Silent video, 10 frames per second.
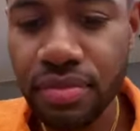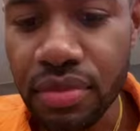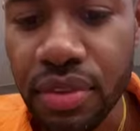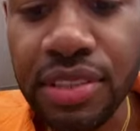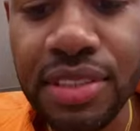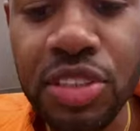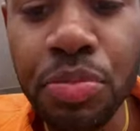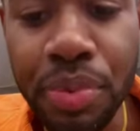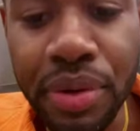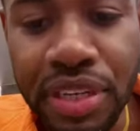This is the
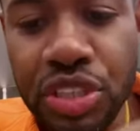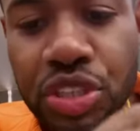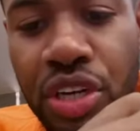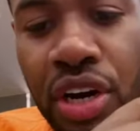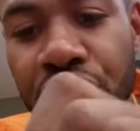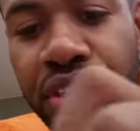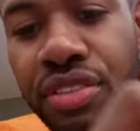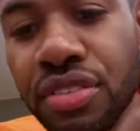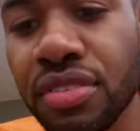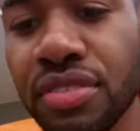spinach
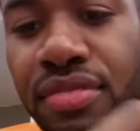cheese